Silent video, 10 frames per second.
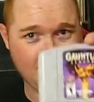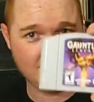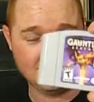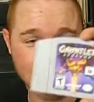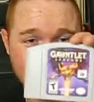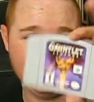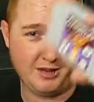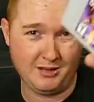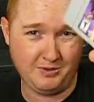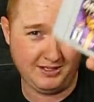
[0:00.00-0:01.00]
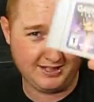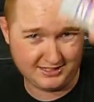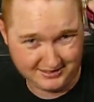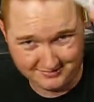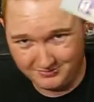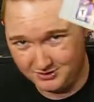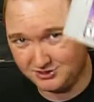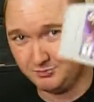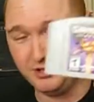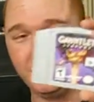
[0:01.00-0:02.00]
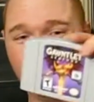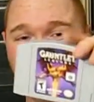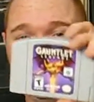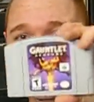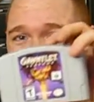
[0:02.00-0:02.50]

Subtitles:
because in my opinion that's the superior one.